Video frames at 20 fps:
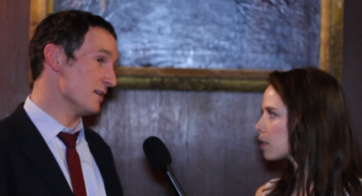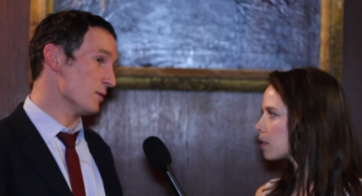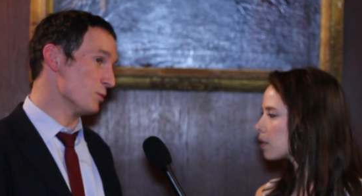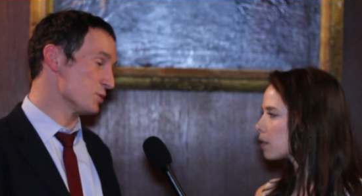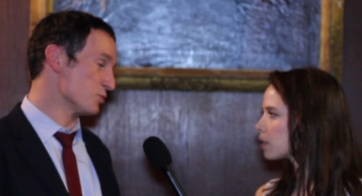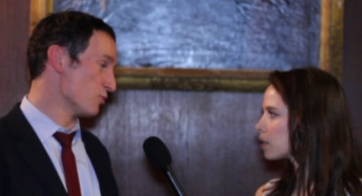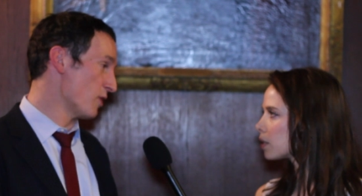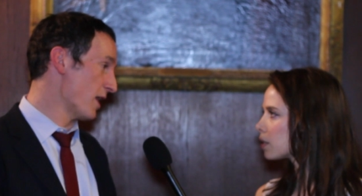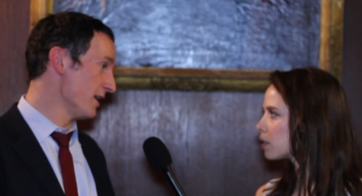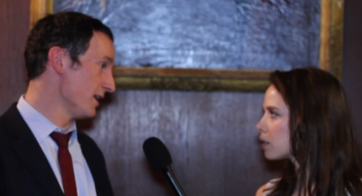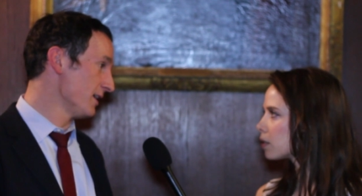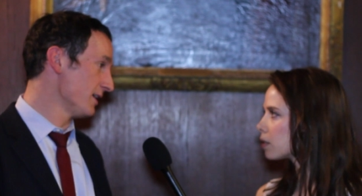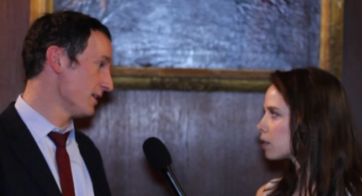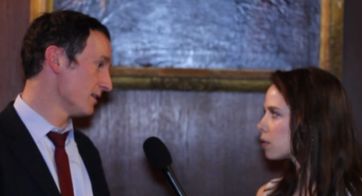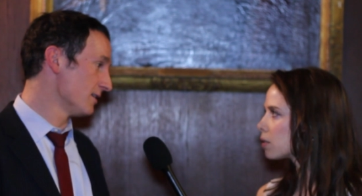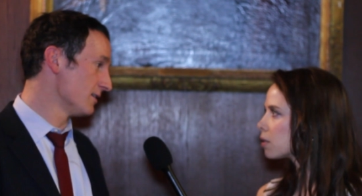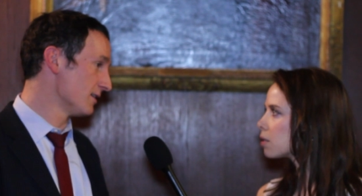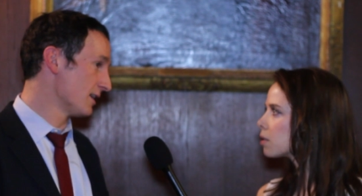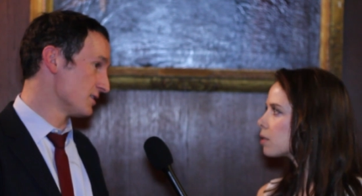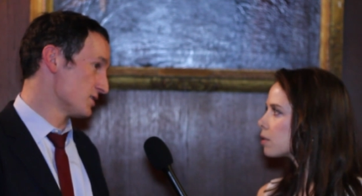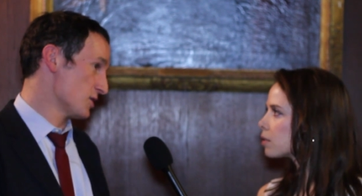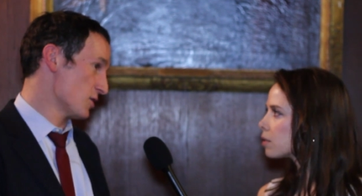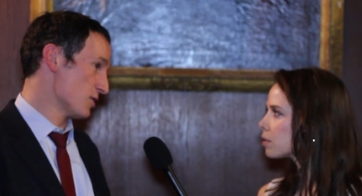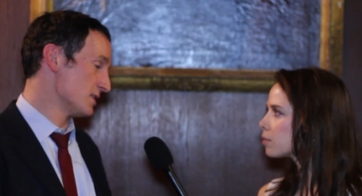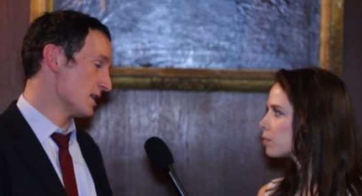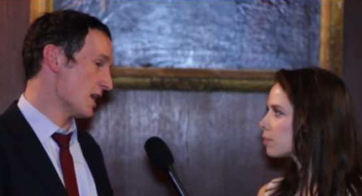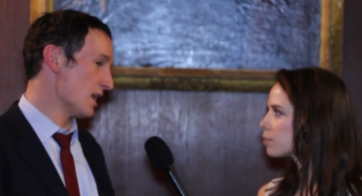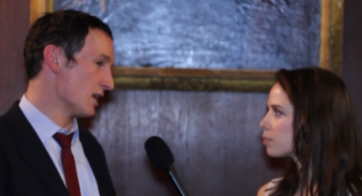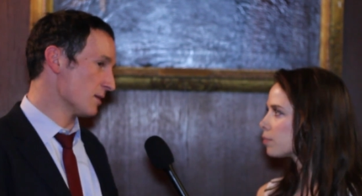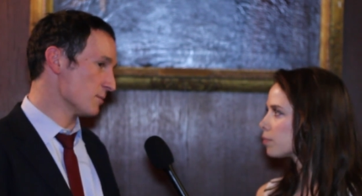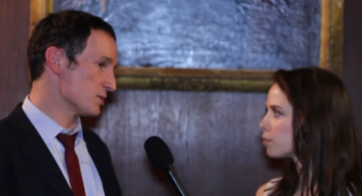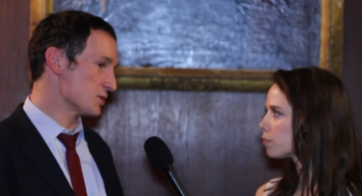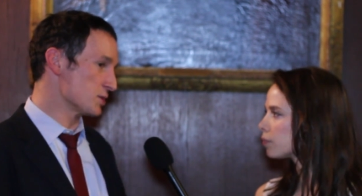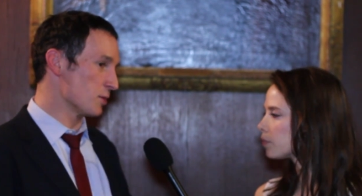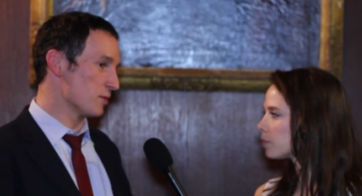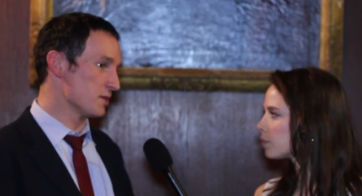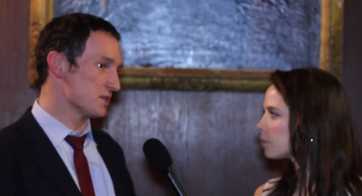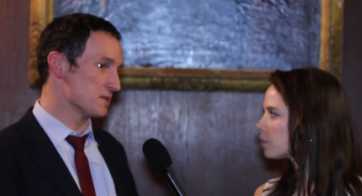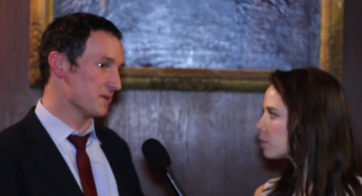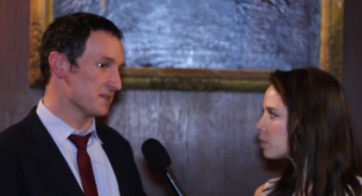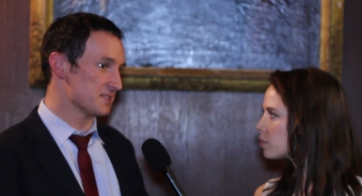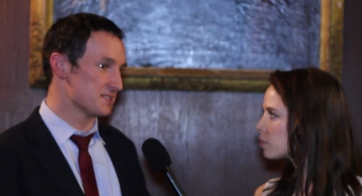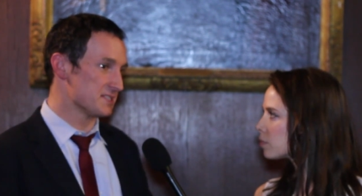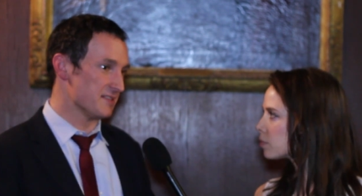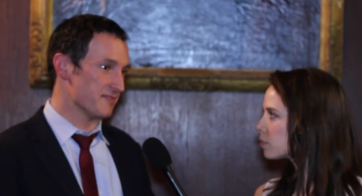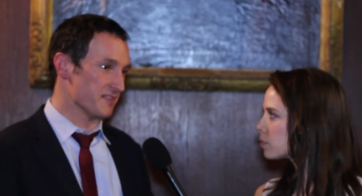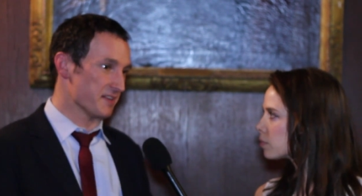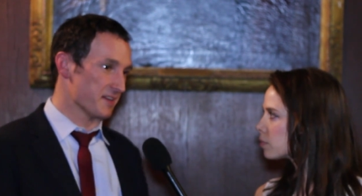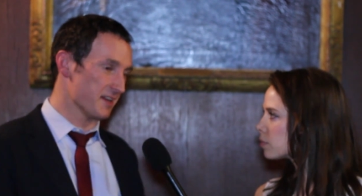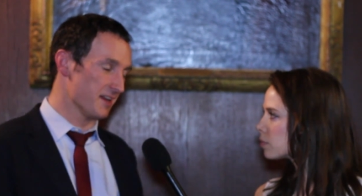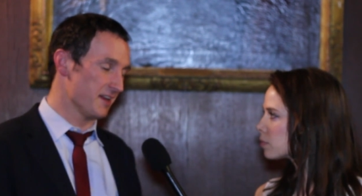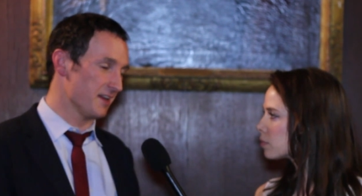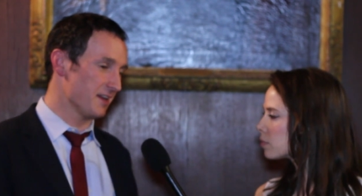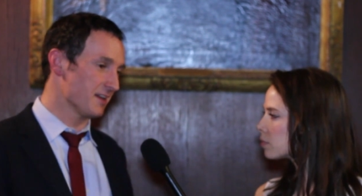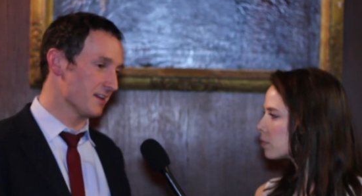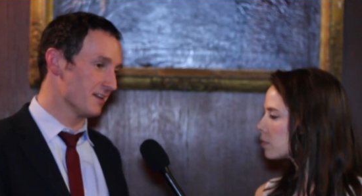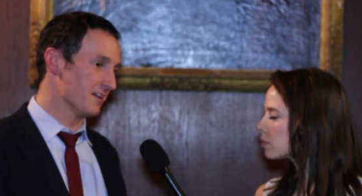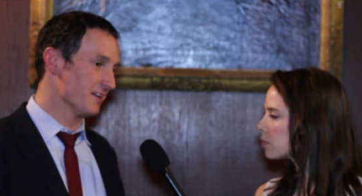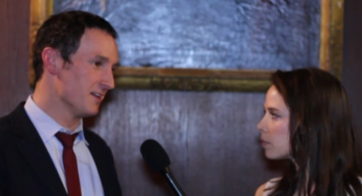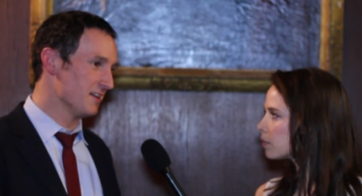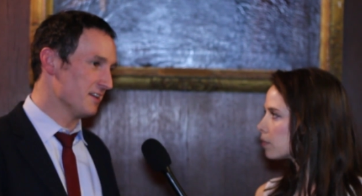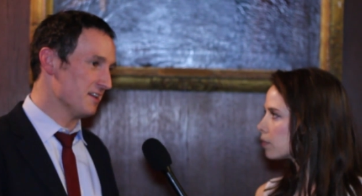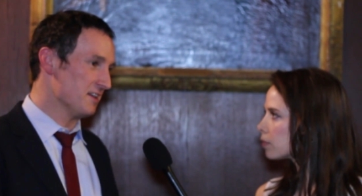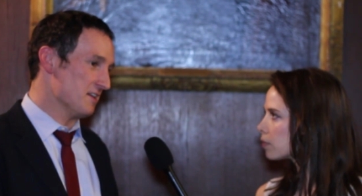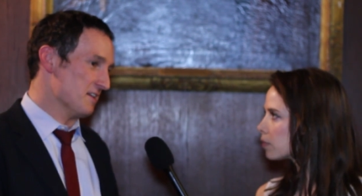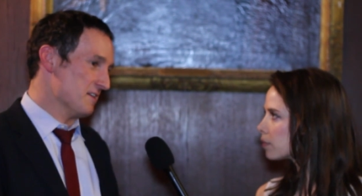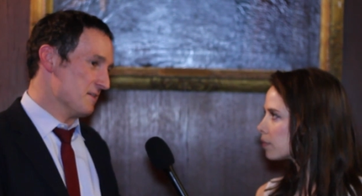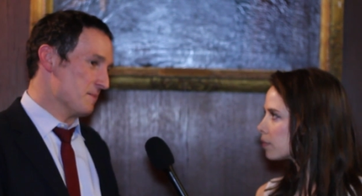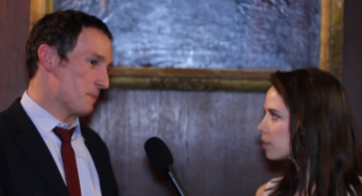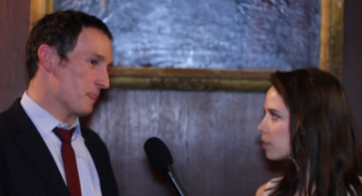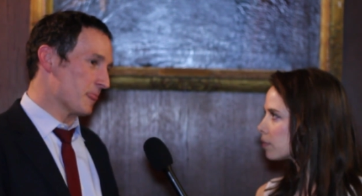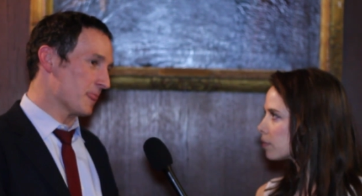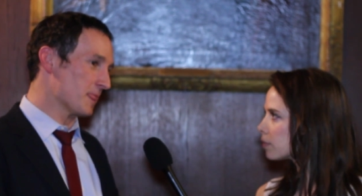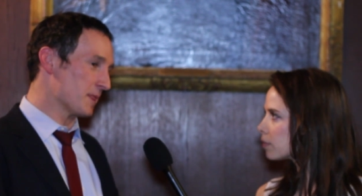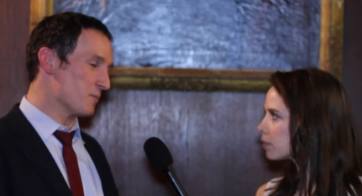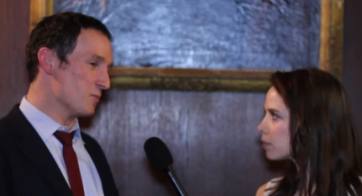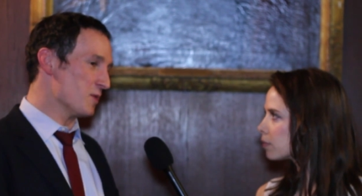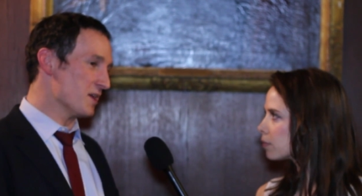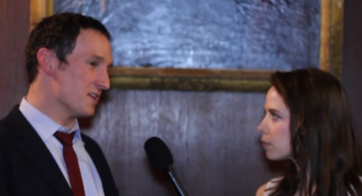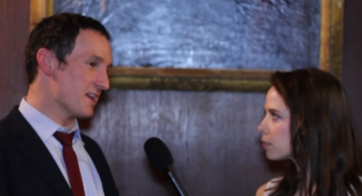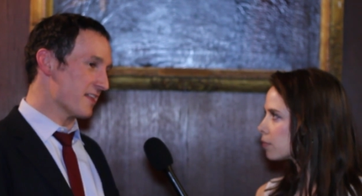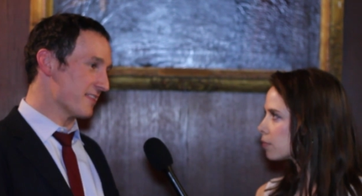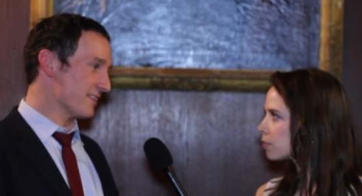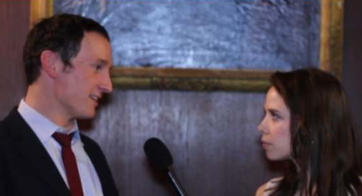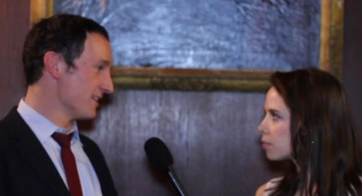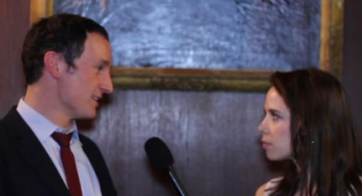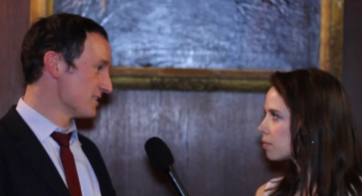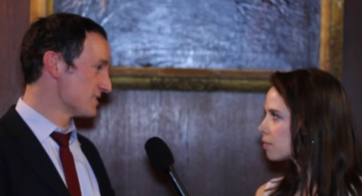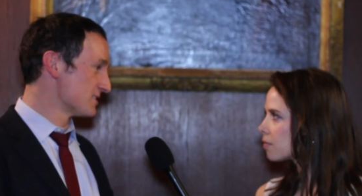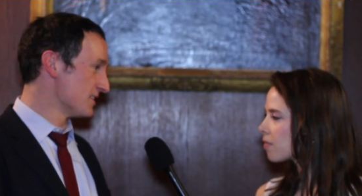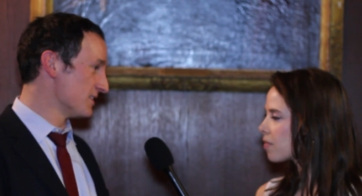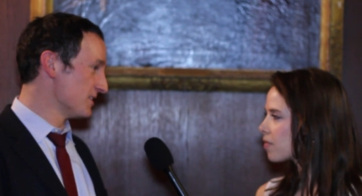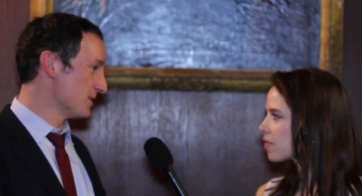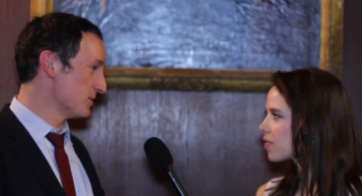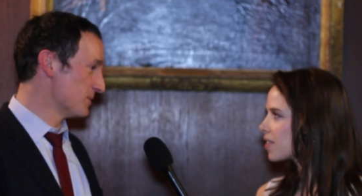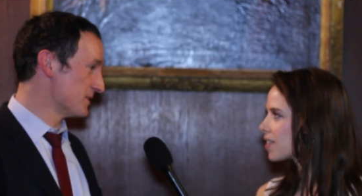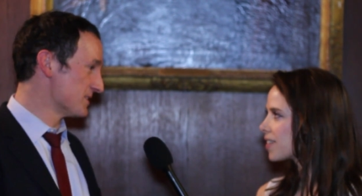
Speaker 1: It was raining, and I started telling him stories about Stephen King, and we had nothing else to do. We